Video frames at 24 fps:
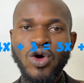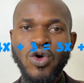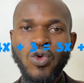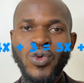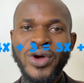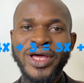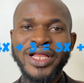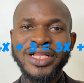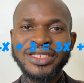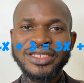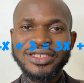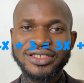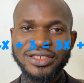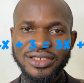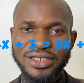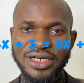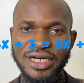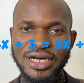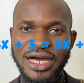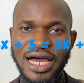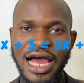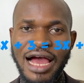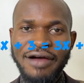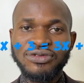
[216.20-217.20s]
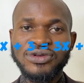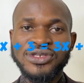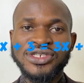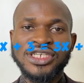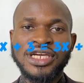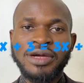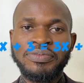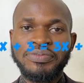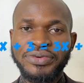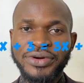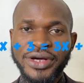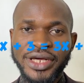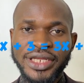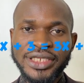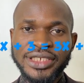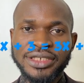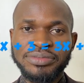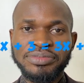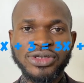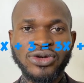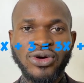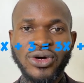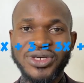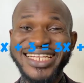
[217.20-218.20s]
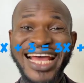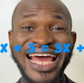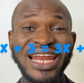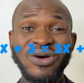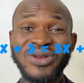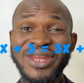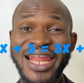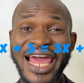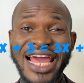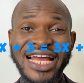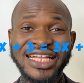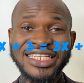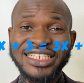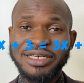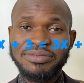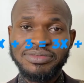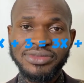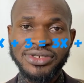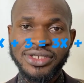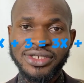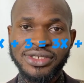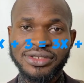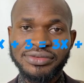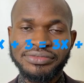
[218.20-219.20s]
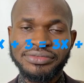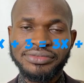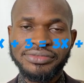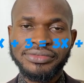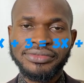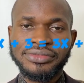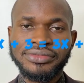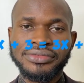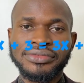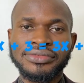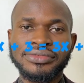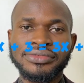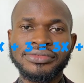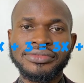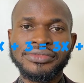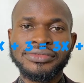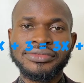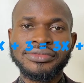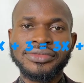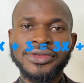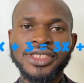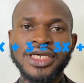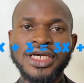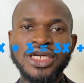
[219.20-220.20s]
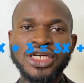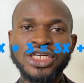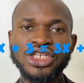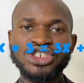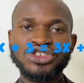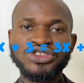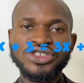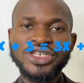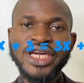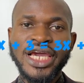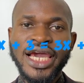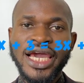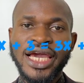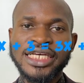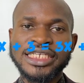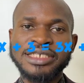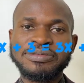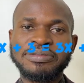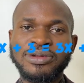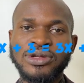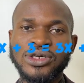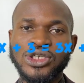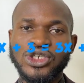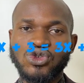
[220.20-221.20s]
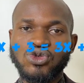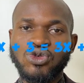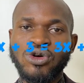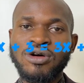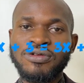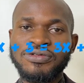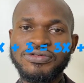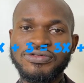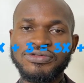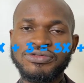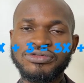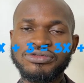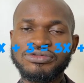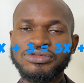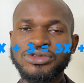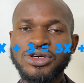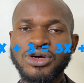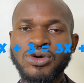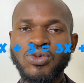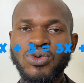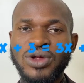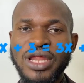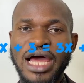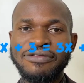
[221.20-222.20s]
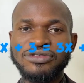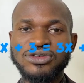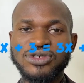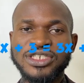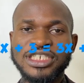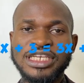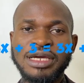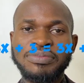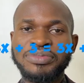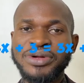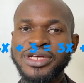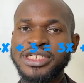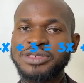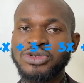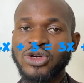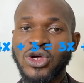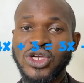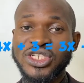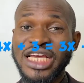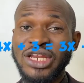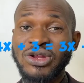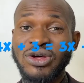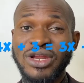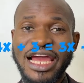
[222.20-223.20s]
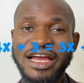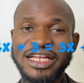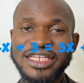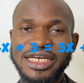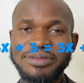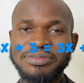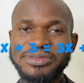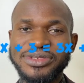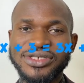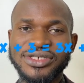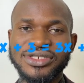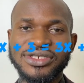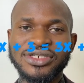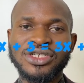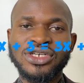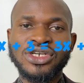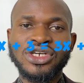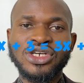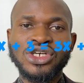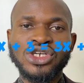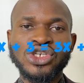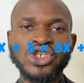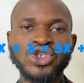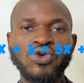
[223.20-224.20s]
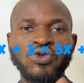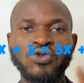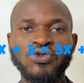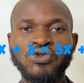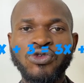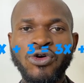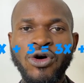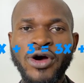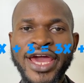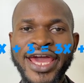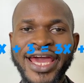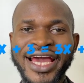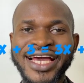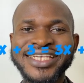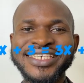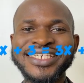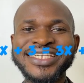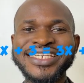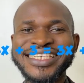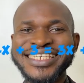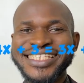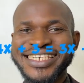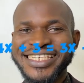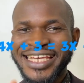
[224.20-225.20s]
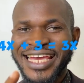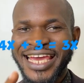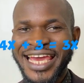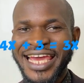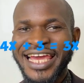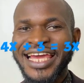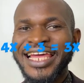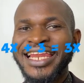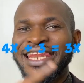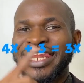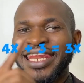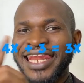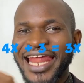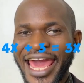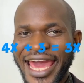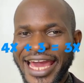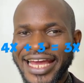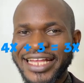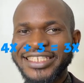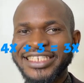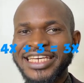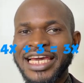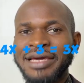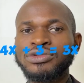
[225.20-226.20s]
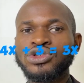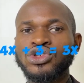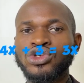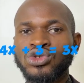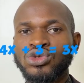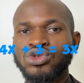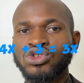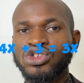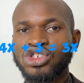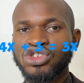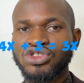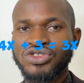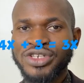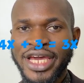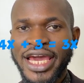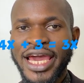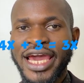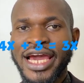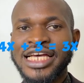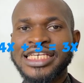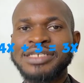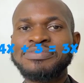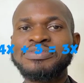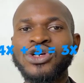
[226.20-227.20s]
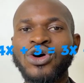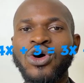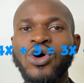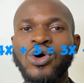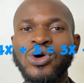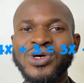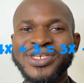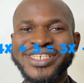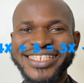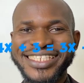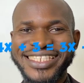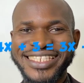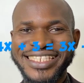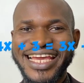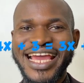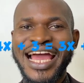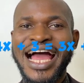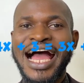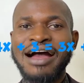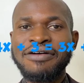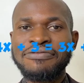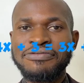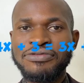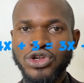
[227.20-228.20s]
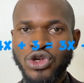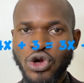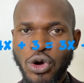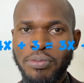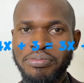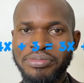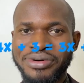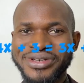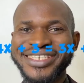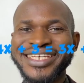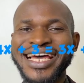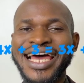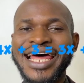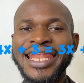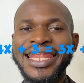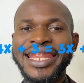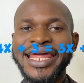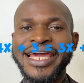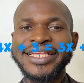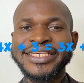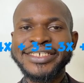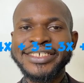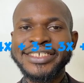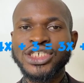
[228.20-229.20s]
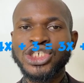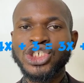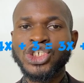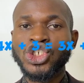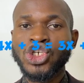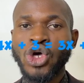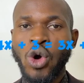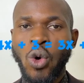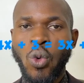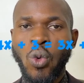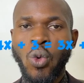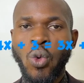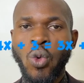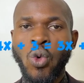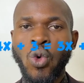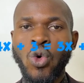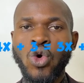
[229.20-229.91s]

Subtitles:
will have to separate because they are not like terms. 3x plus 12 will have to separate because they are not like terms. So 4x is a like term to 3x because they have numbers and letters. So